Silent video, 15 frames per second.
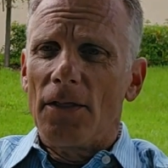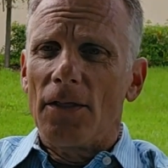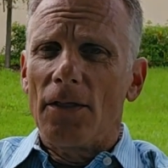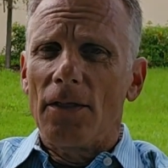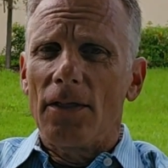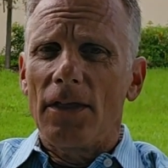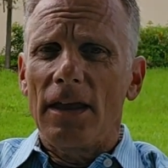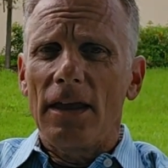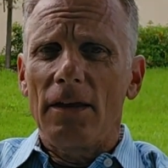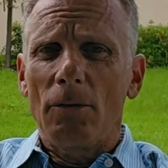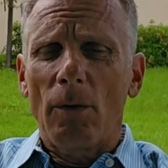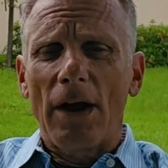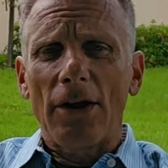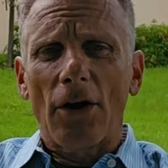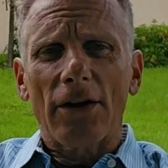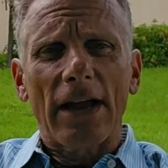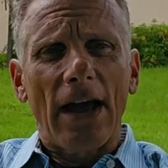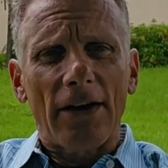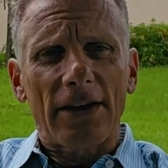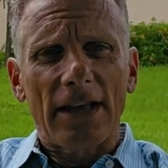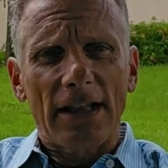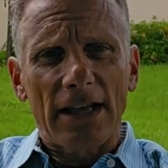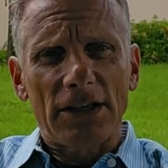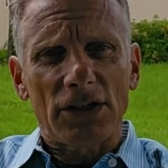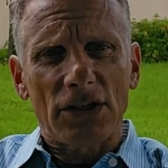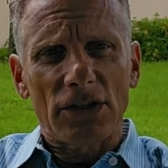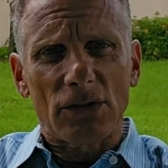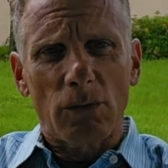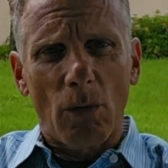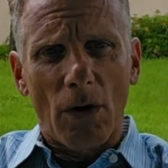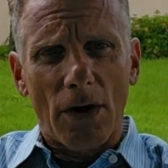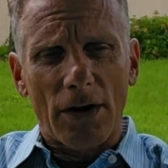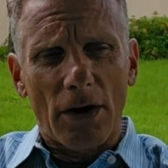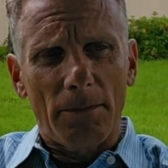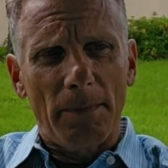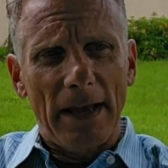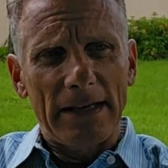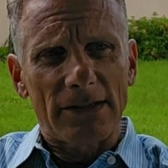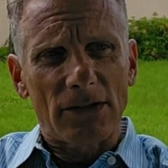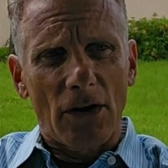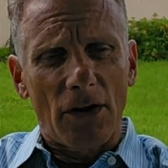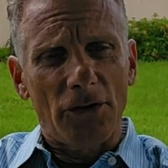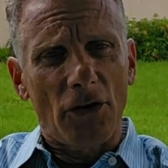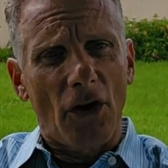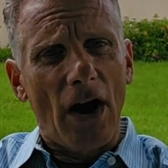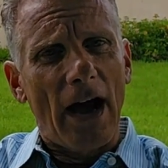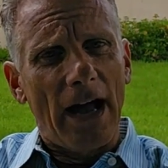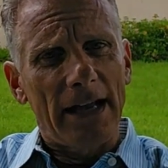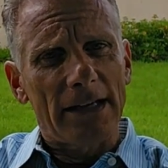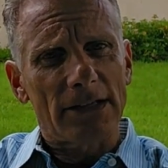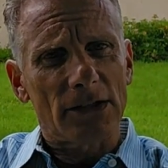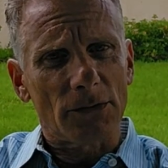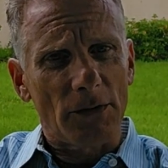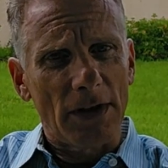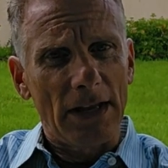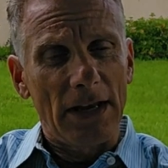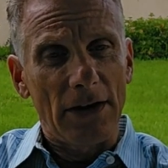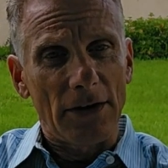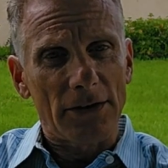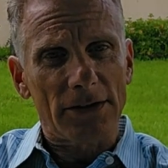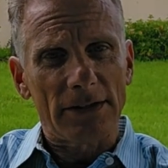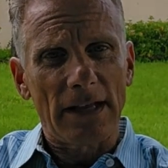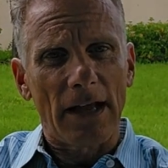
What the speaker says: The way our calculations work are based on your highest 3 years.